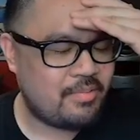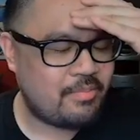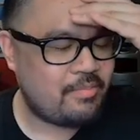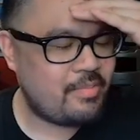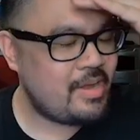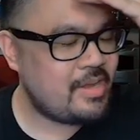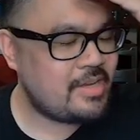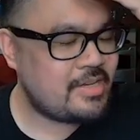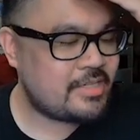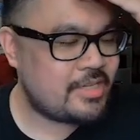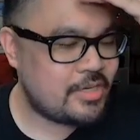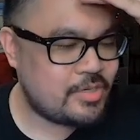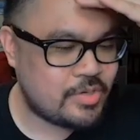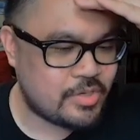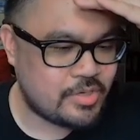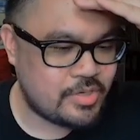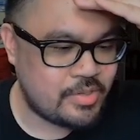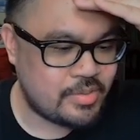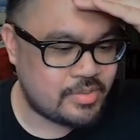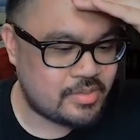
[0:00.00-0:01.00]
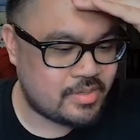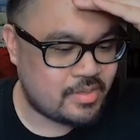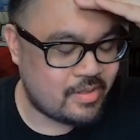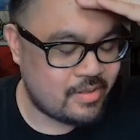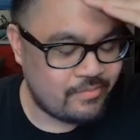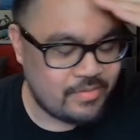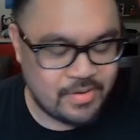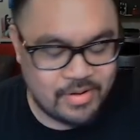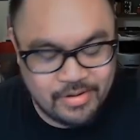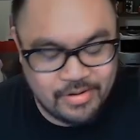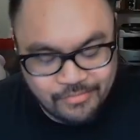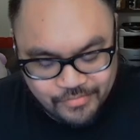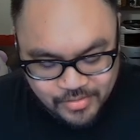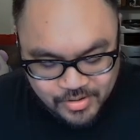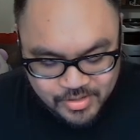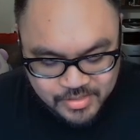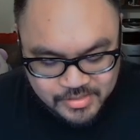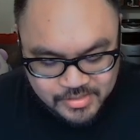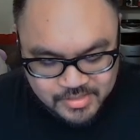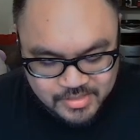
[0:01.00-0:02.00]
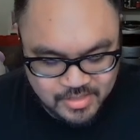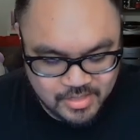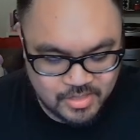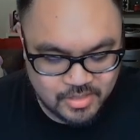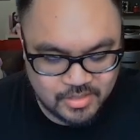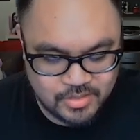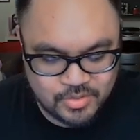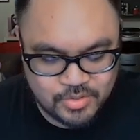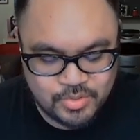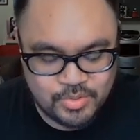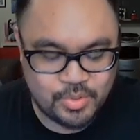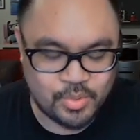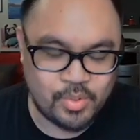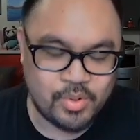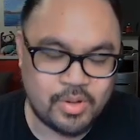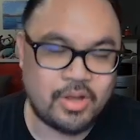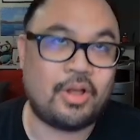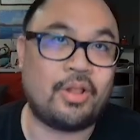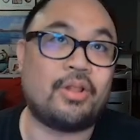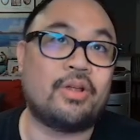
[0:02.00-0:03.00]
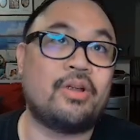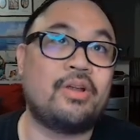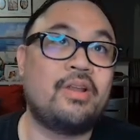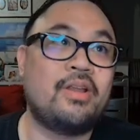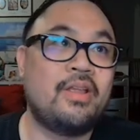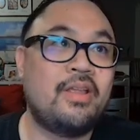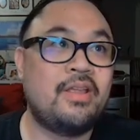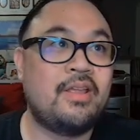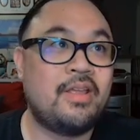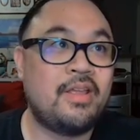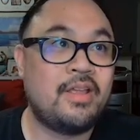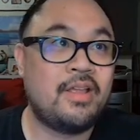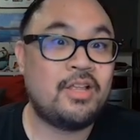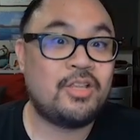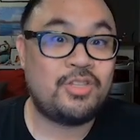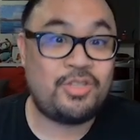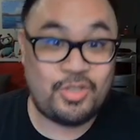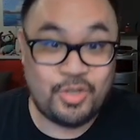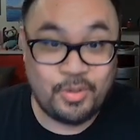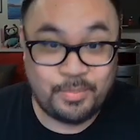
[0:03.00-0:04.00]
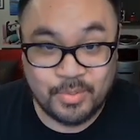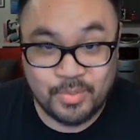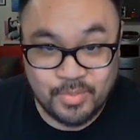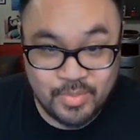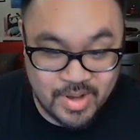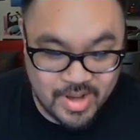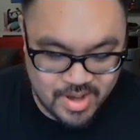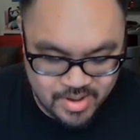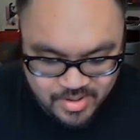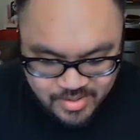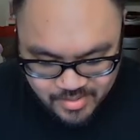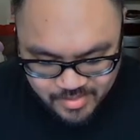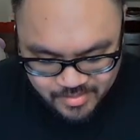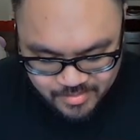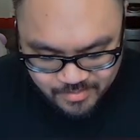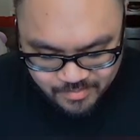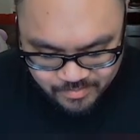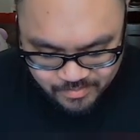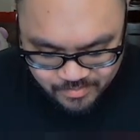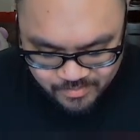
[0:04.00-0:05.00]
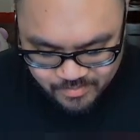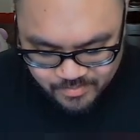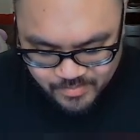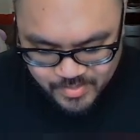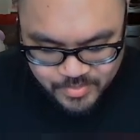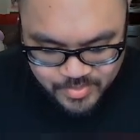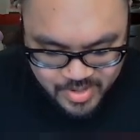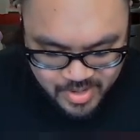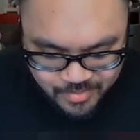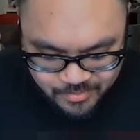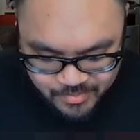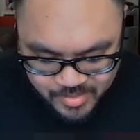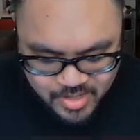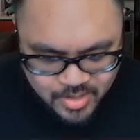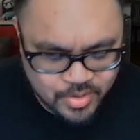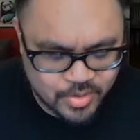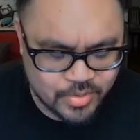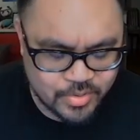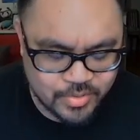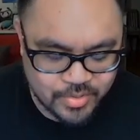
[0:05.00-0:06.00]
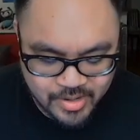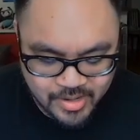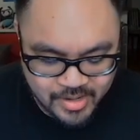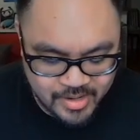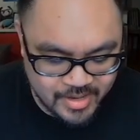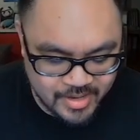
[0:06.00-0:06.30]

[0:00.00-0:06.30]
We just introduced the very first dual colored, super rare, Mirai Mikagura